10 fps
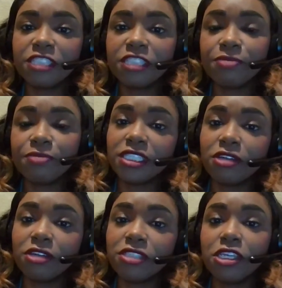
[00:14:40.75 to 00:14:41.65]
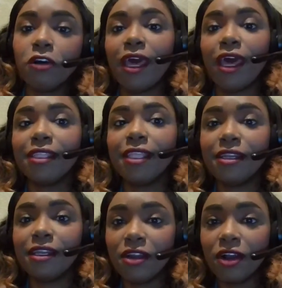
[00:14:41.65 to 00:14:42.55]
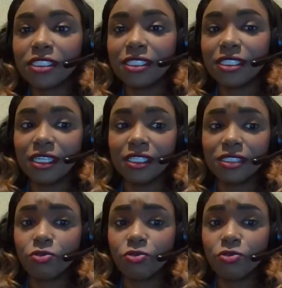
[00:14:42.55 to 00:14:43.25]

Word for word: between a sociopath and a narcissist.